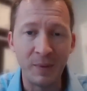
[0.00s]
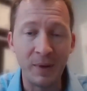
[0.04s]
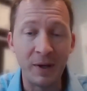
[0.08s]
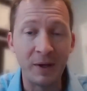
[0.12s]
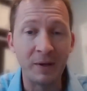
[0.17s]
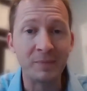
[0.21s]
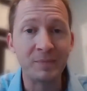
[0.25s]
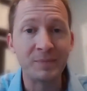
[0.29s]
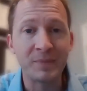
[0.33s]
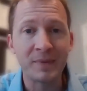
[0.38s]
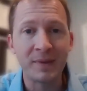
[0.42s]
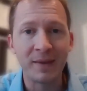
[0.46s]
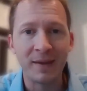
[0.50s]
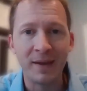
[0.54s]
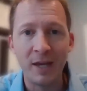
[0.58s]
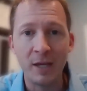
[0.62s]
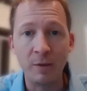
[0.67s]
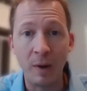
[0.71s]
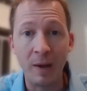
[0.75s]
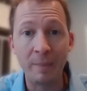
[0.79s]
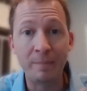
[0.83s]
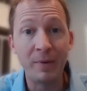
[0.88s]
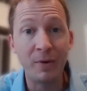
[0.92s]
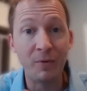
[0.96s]
Well,
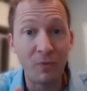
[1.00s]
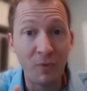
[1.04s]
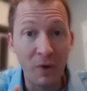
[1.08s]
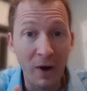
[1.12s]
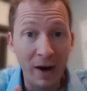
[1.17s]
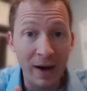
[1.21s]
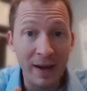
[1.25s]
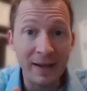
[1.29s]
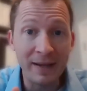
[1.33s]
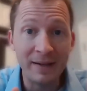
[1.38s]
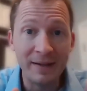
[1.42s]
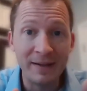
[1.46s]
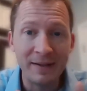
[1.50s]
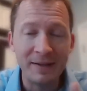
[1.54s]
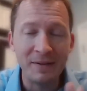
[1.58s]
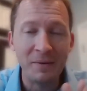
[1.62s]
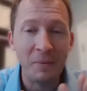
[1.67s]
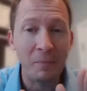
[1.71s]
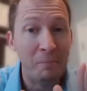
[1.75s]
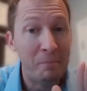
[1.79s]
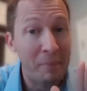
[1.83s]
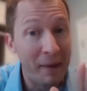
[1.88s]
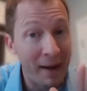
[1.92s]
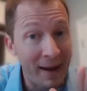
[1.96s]
you might be right,
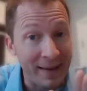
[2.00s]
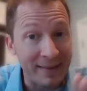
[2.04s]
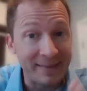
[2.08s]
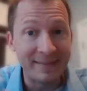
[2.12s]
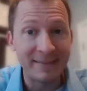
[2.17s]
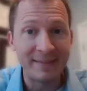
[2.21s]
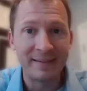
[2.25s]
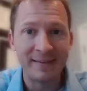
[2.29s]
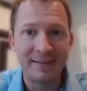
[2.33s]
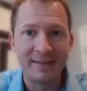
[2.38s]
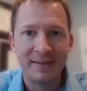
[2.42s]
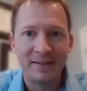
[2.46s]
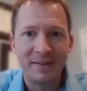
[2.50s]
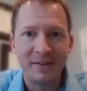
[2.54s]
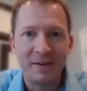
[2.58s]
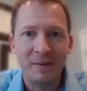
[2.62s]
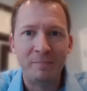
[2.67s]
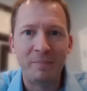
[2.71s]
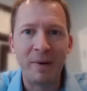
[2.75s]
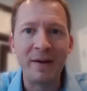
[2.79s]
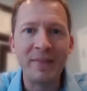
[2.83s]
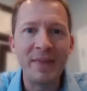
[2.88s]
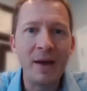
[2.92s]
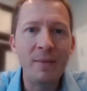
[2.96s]
but
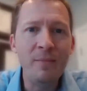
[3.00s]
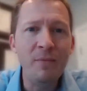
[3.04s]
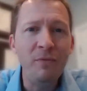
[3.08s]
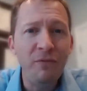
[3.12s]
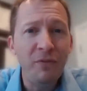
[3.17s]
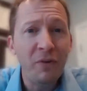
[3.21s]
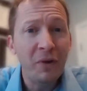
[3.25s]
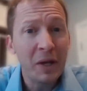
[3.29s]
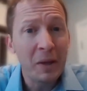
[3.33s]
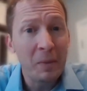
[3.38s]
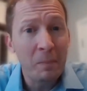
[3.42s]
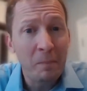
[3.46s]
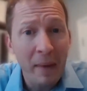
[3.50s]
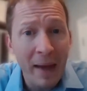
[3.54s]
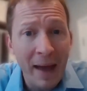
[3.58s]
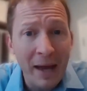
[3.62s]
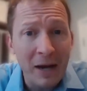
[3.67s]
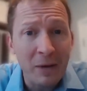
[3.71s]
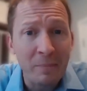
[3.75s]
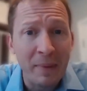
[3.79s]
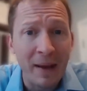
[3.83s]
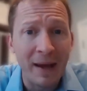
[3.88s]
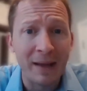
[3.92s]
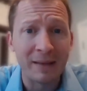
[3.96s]
by them feeling
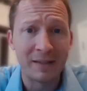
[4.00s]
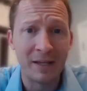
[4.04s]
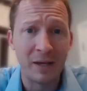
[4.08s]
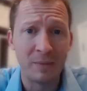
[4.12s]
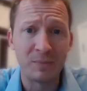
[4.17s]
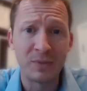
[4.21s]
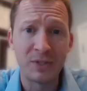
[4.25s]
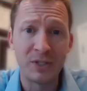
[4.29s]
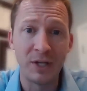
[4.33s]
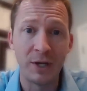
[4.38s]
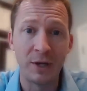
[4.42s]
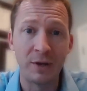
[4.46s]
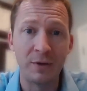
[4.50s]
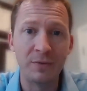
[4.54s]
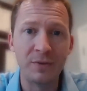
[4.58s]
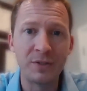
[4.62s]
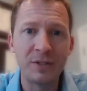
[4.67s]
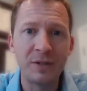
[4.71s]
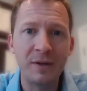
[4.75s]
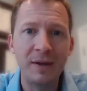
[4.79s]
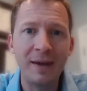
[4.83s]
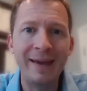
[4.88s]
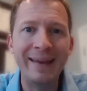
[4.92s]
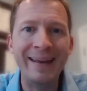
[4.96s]
bad about
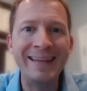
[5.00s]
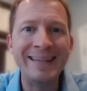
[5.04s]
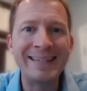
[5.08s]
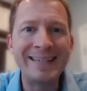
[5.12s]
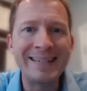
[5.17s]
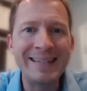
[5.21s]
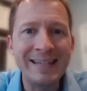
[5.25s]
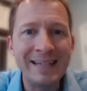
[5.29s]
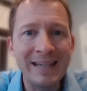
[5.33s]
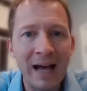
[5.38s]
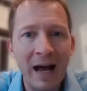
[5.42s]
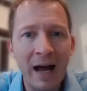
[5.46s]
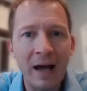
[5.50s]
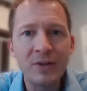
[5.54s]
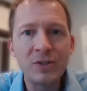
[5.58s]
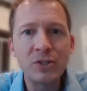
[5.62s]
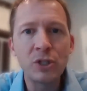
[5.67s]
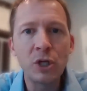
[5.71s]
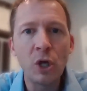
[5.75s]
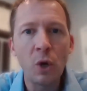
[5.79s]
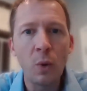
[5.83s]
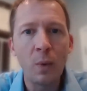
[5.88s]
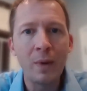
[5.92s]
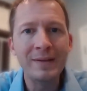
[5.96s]
themselves, it is
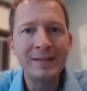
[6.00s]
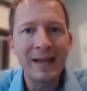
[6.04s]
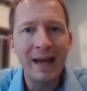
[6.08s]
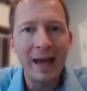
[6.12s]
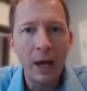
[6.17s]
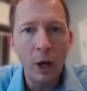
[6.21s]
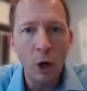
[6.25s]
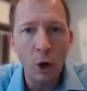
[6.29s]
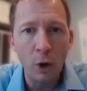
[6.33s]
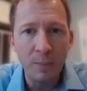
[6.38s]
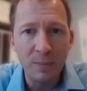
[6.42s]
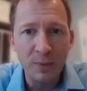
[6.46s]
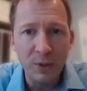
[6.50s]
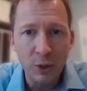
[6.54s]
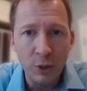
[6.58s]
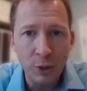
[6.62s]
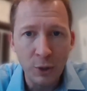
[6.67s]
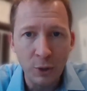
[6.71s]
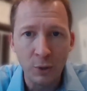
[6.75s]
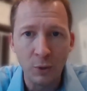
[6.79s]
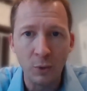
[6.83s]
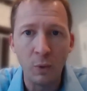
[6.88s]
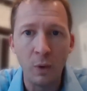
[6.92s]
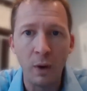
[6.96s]
not going to help
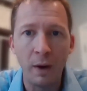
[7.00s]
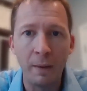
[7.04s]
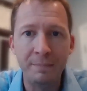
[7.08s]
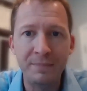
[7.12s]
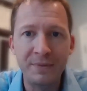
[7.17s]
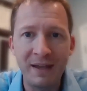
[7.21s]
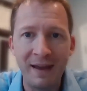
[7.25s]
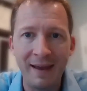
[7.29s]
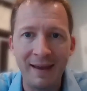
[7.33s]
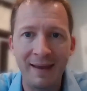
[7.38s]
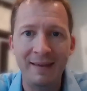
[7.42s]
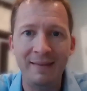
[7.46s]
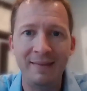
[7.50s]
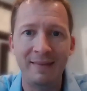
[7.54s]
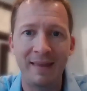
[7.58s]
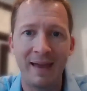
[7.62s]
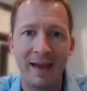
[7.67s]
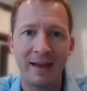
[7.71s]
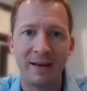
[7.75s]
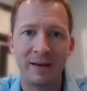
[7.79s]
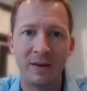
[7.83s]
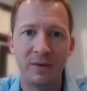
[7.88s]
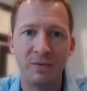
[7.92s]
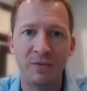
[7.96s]
you obtain
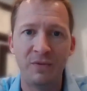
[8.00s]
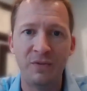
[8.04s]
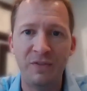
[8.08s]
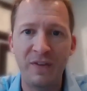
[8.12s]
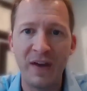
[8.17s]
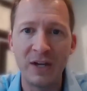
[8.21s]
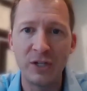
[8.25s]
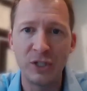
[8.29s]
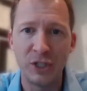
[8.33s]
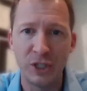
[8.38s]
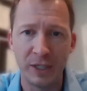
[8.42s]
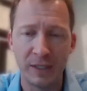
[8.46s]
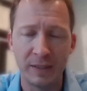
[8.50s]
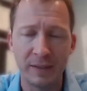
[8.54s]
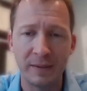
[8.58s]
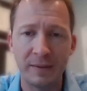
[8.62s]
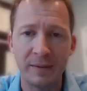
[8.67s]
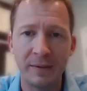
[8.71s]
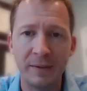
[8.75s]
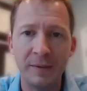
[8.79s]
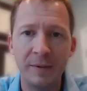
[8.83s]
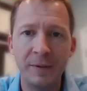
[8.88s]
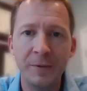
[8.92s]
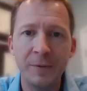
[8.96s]
that
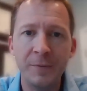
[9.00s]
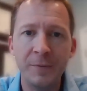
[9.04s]
confession.